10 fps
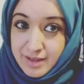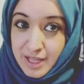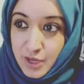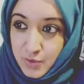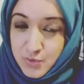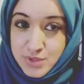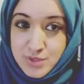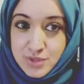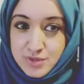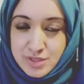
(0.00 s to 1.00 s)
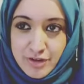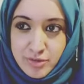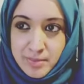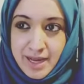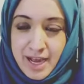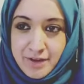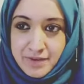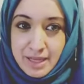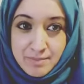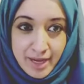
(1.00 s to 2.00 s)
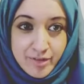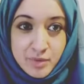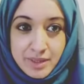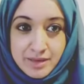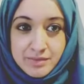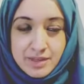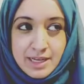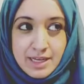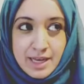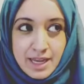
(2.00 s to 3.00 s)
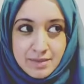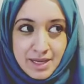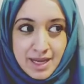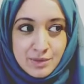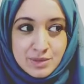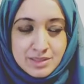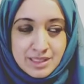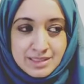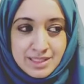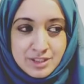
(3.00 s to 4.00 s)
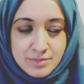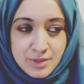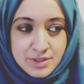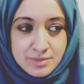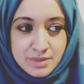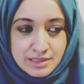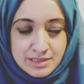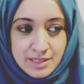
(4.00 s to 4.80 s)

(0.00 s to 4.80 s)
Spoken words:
It always does. I remember having a microwave in my house and I said to my husband,